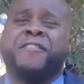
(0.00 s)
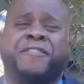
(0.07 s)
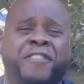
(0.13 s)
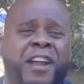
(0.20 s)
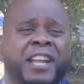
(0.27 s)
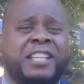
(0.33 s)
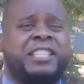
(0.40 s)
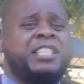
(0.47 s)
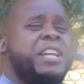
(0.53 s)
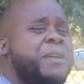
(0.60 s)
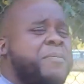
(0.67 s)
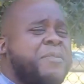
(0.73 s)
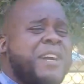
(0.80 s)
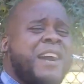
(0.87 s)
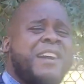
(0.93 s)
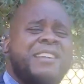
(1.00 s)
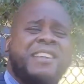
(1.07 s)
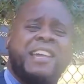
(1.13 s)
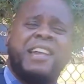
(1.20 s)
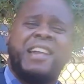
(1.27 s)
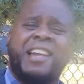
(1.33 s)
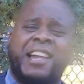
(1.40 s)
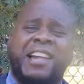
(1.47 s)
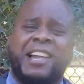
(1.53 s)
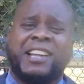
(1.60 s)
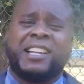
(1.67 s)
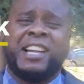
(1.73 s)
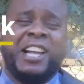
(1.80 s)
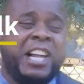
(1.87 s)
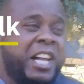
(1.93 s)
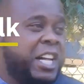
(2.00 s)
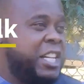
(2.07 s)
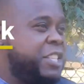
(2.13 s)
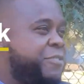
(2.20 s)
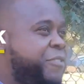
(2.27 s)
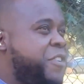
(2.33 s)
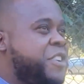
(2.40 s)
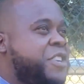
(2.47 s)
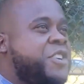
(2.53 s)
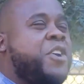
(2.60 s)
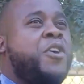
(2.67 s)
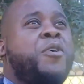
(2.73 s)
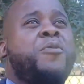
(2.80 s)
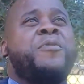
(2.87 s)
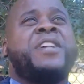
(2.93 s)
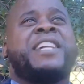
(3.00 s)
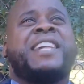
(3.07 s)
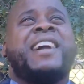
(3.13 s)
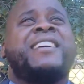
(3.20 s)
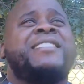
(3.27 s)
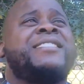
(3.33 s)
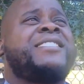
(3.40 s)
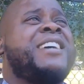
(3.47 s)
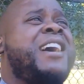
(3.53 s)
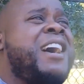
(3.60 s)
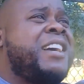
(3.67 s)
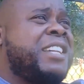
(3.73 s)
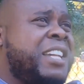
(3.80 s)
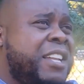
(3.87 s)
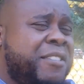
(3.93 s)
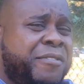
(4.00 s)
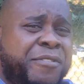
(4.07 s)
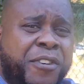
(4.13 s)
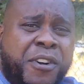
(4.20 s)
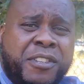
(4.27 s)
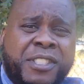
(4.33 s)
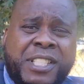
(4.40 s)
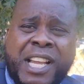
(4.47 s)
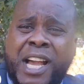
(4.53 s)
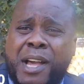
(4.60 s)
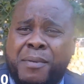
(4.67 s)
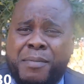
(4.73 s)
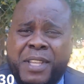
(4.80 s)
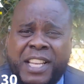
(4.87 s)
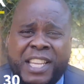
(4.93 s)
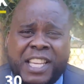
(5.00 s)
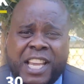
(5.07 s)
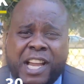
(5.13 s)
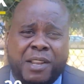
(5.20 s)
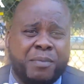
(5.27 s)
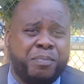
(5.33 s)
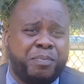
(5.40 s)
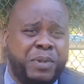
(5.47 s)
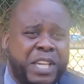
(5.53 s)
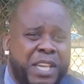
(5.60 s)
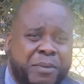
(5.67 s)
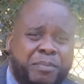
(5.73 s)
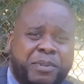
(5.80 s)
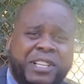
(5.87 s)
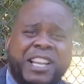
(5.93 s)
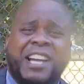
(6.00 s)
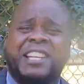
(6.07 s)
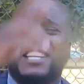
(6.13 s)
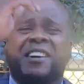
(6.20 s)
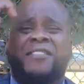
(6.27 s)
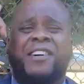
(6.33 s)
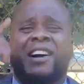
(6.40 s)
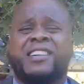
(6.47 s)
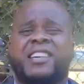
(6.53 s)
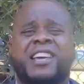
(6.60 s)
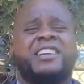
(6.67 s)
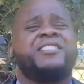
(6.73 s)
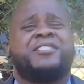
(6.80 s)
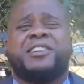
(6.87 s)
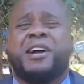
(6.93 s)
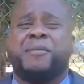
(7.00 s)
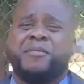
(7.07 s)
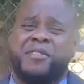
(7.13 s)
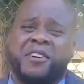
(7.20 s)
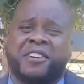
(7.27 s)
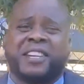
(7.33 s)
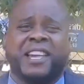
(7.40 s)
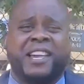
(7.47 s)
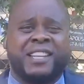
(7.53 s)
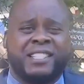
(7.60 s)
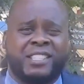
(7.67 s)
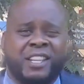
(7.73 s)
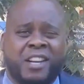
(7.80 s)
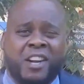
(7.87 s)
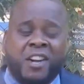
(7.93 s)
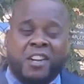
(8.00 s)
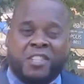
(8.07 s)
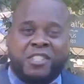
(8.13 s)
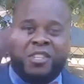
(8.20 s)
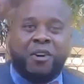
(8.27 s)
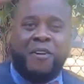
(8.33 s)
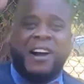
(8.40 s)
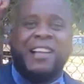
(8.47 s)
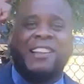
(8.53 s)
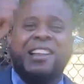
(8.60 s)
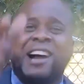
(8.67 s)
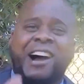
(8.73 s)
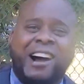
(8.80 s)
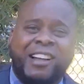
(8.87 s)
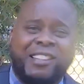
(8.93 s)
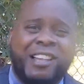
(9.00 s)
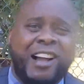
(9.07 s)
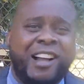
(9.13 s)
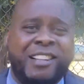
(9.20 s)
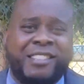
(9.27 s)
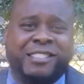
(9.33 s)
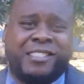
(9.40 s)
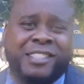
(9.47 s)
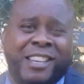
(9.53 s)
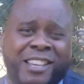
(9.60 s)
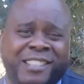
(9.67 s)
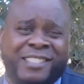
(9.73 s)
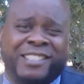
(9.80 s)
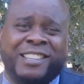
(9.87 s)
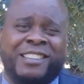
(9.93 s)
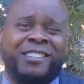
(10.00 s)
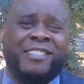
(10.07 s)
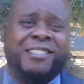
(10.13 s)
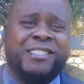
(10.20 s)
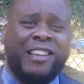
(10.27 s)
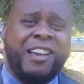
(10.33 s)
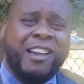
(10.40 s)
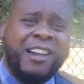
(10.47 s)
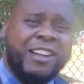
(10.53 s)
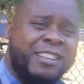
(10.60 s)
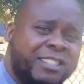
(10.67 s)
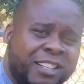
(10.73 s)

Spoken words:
friendship connect. It's funny how we can talk in front of a million people and never yet drop no catch. So a loyalty till death.